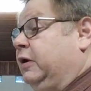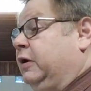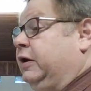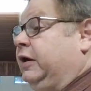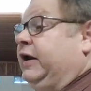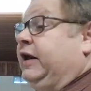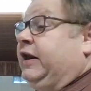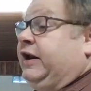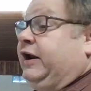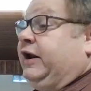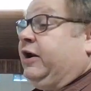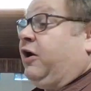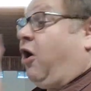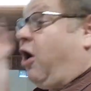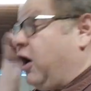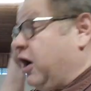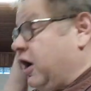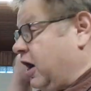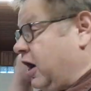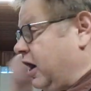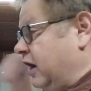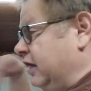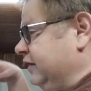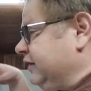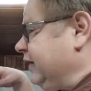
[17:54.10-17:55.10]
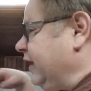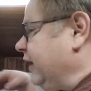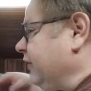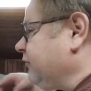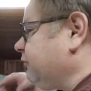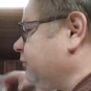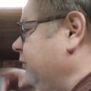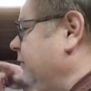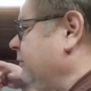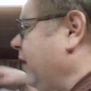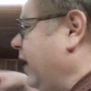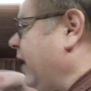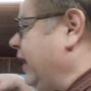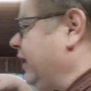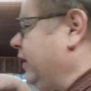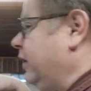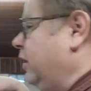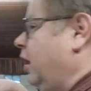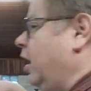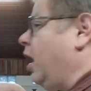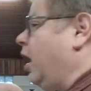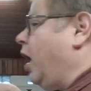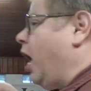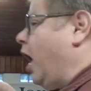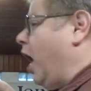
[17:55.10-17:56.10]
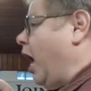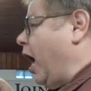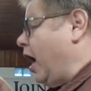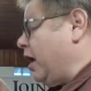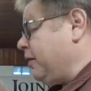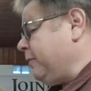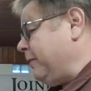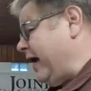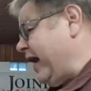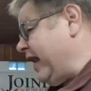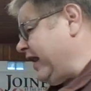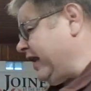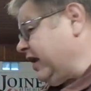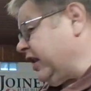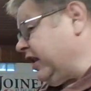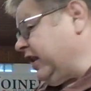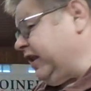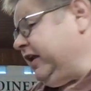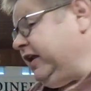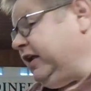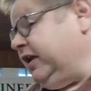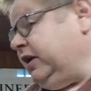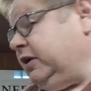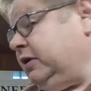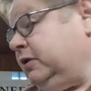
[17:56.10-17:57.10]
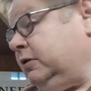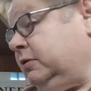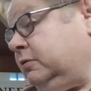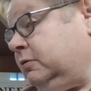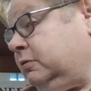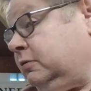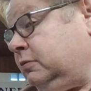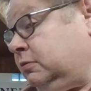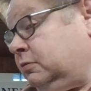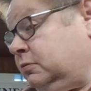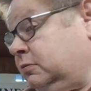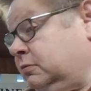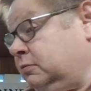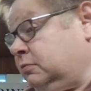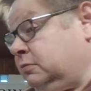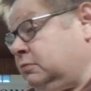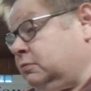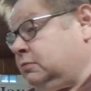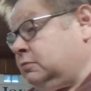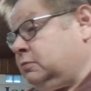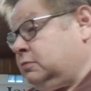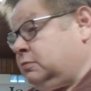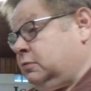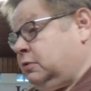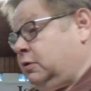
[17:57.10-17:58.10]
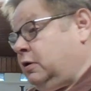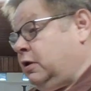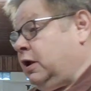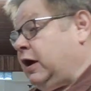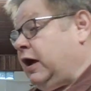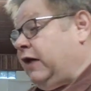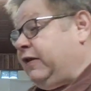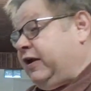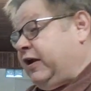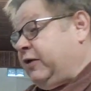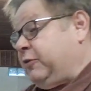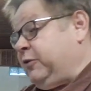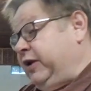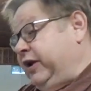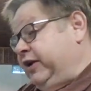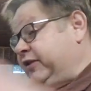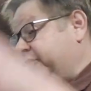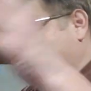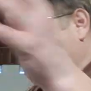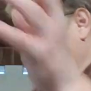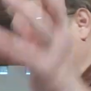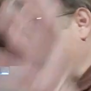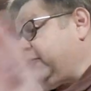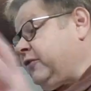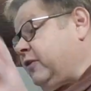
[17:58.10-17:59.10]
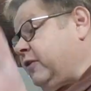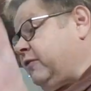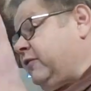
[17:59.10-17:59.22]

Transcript: Again, in our context, we might automatically, I think we need to start